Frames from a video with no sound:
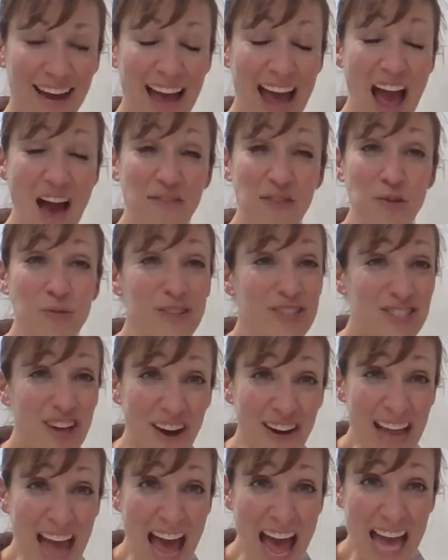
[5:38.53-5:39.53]
Have you
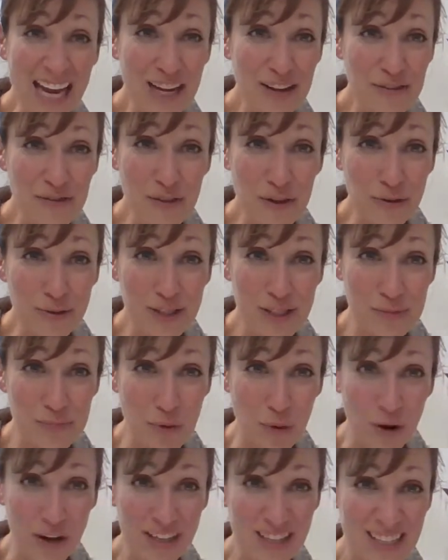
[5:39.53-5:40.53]
done any of those
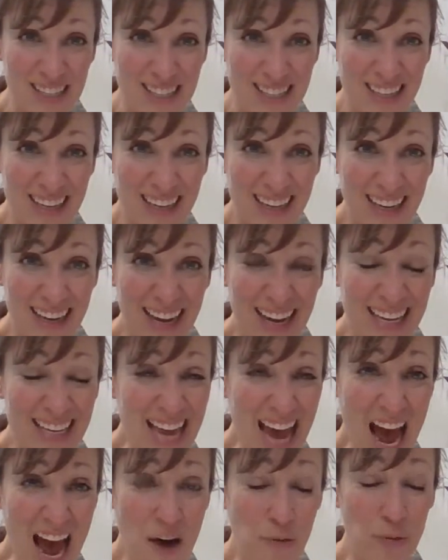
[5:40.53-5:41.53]
sports?
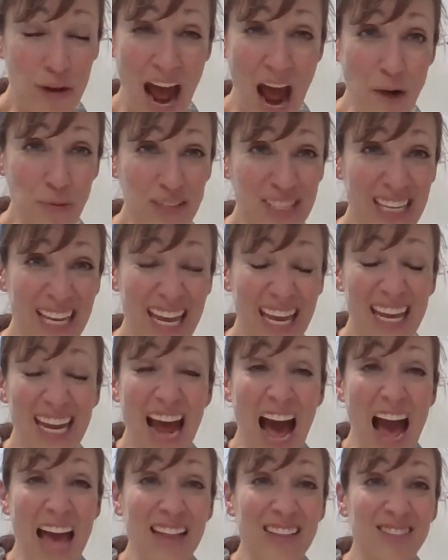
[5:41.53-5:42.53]
Yeah, when I was a kid,
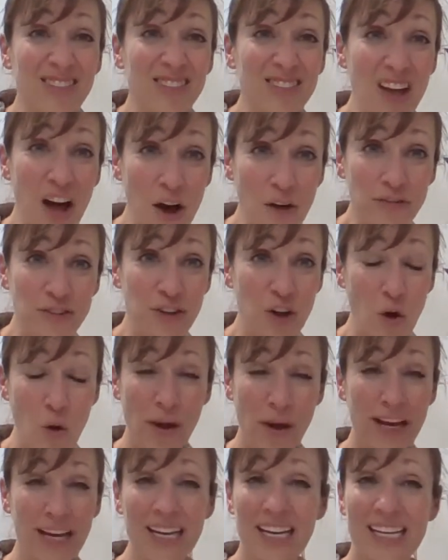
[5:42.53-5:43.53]
I loved
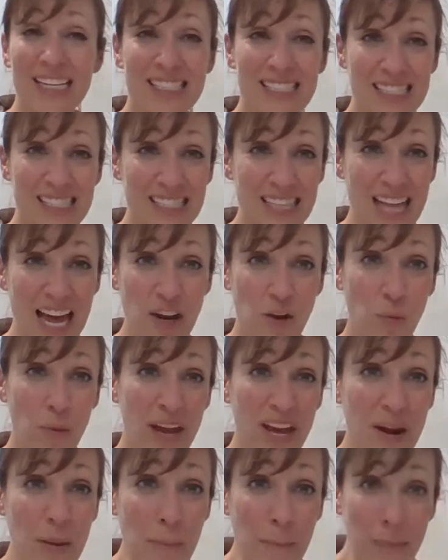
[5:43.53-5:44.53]
going sledding. We
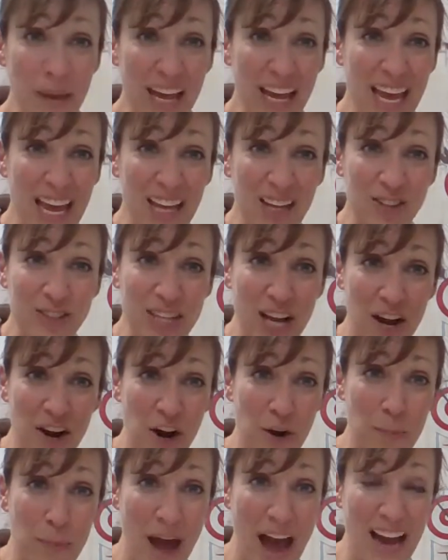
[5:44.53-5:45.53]
had a big hill down
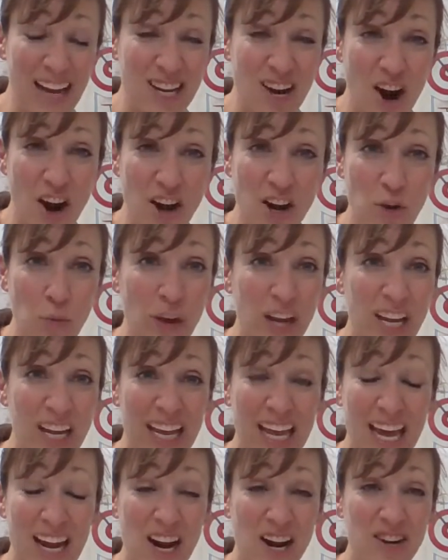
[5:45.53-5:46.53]
our backyard and we could
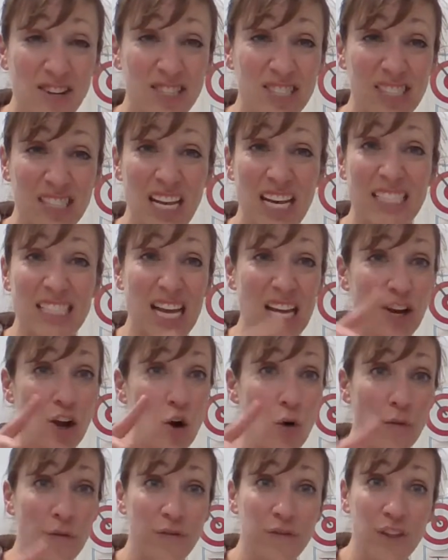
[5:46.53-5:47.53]
get on our sleds and
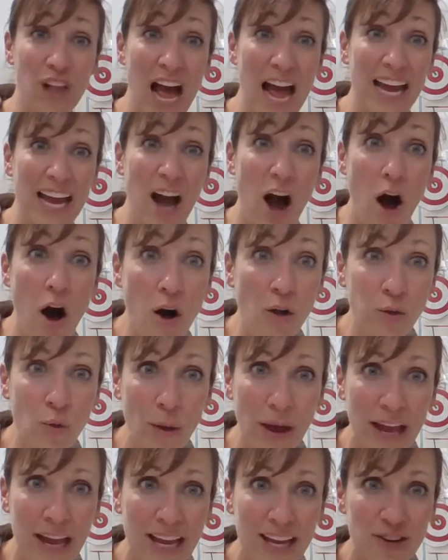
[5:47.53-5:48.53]
go flying all the
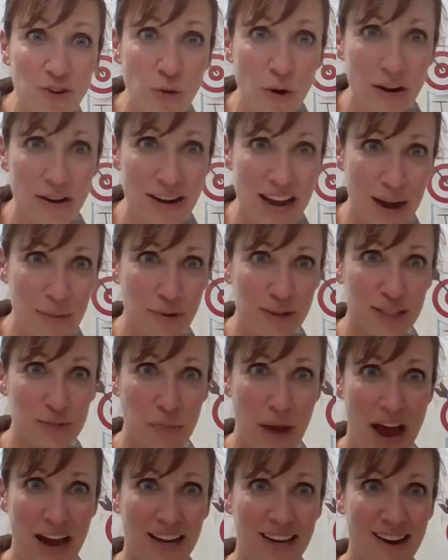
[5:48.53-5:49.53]
way into our neighbor's
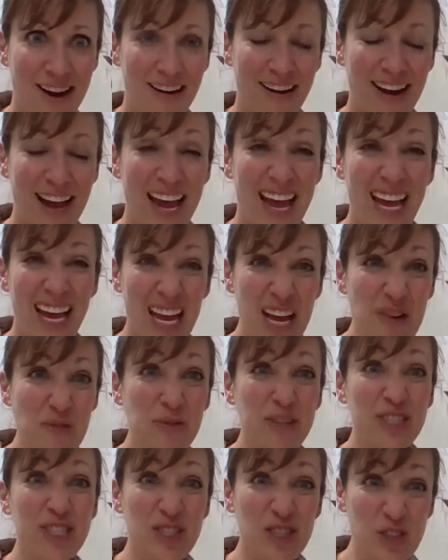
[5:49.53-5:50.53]
backyard. It
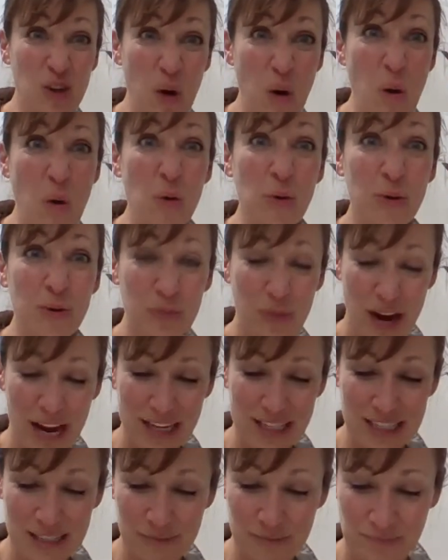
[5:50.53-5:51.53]
was so
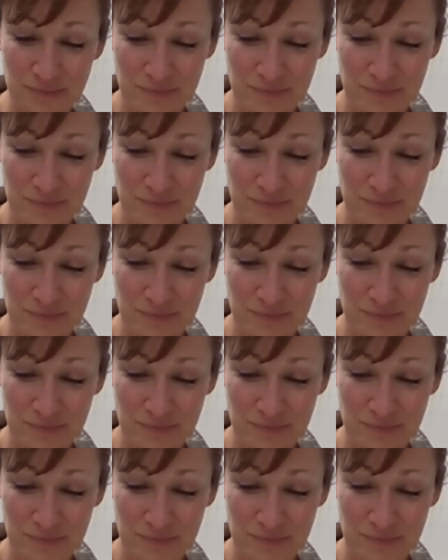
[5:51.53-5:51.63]
great.